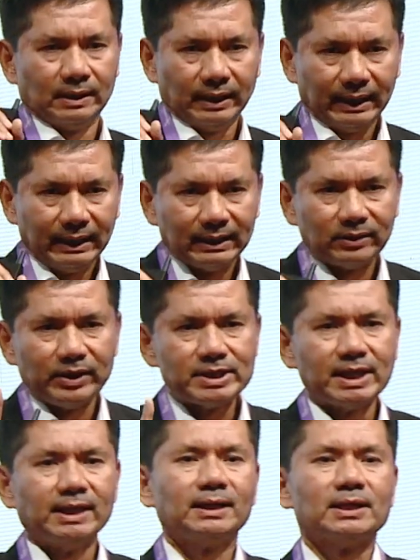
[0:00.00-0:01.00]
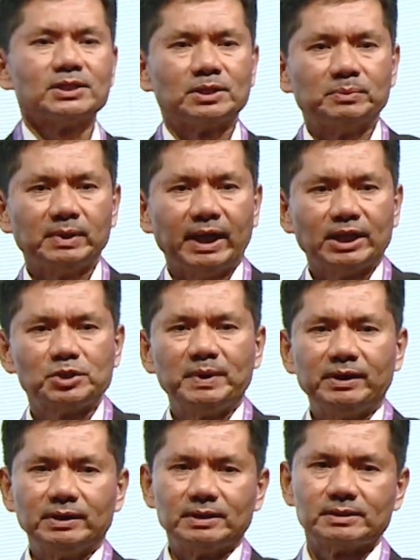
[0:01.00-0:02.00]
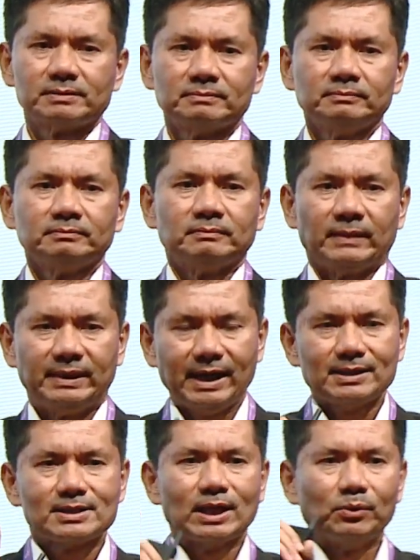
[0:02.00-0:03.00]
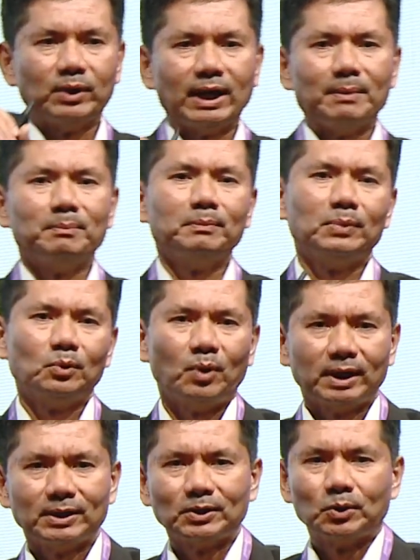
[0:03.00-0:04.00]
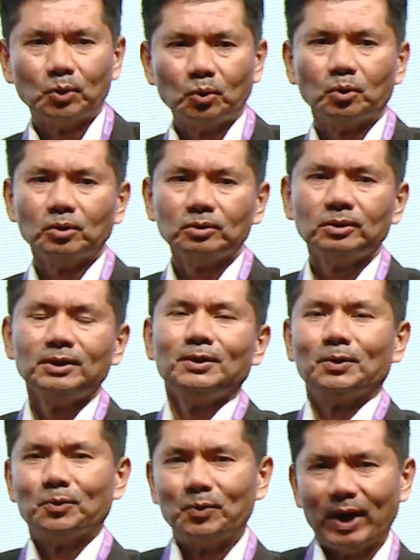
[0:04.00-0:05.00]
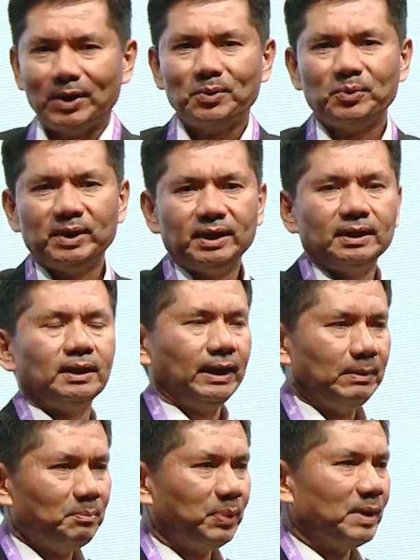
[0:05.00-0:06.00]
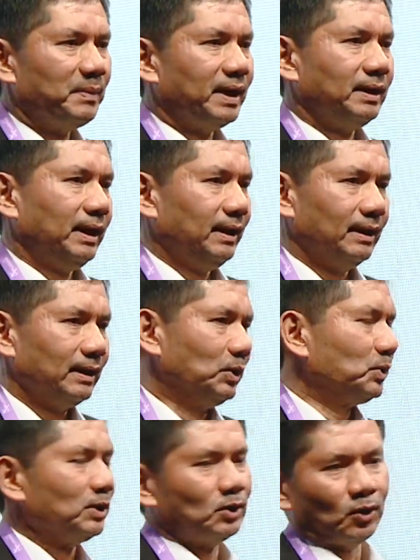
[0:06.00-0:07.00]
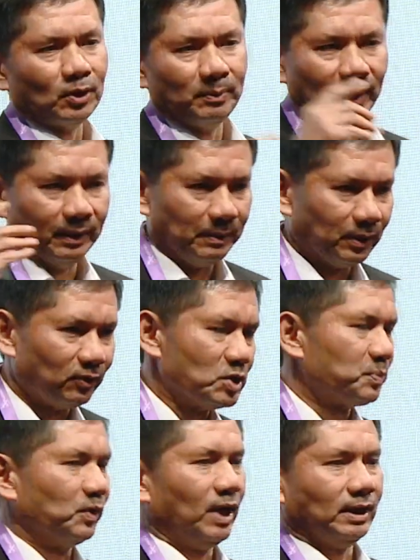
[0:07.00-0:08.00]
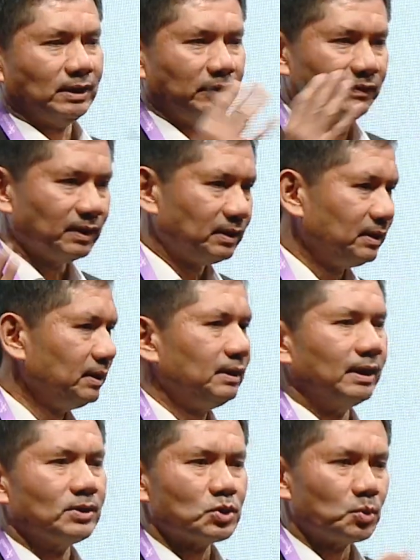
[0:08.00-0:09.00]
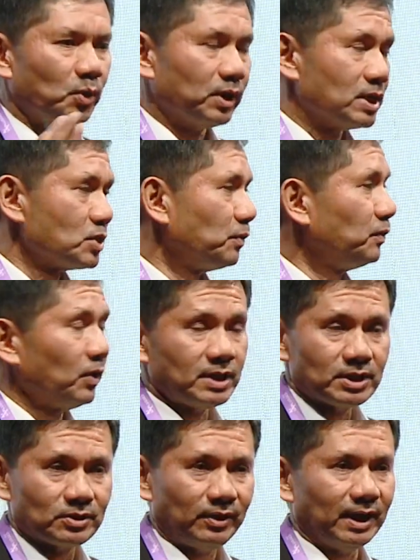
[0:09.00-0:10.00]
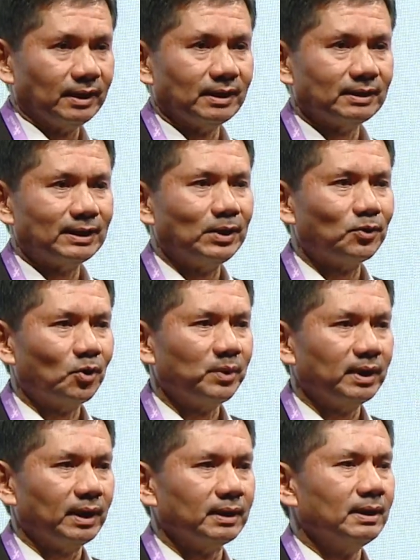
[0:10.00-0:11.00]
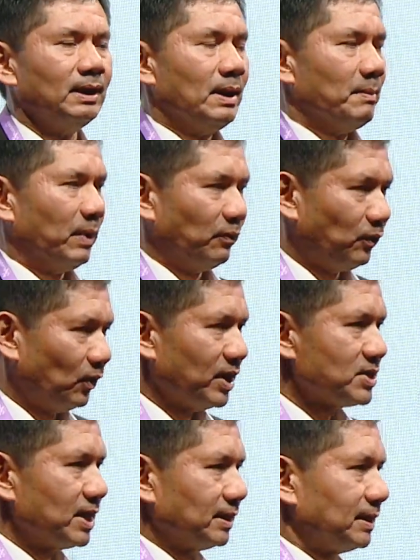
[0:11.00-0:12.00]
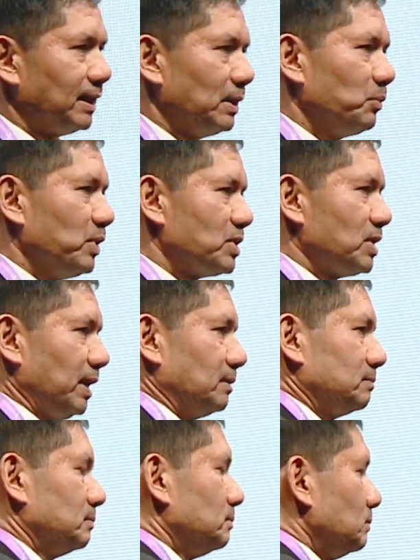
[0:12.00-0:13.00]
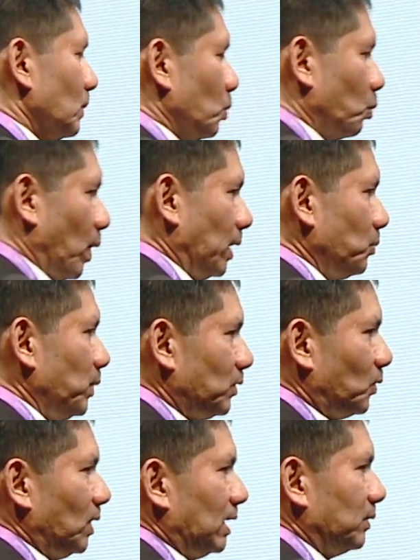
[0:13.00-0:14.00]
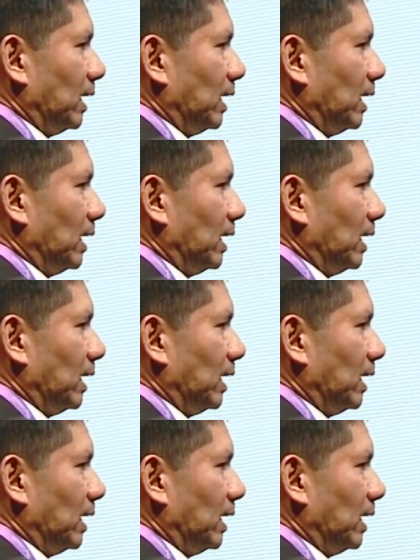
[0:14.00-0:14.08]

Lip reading: increasing customer experience. That's our number 1 goal when we implement AI. You can talk about increased productivity and so on and so forth. It's great, nothing wrong with that. But for us at time, we said, when we roll out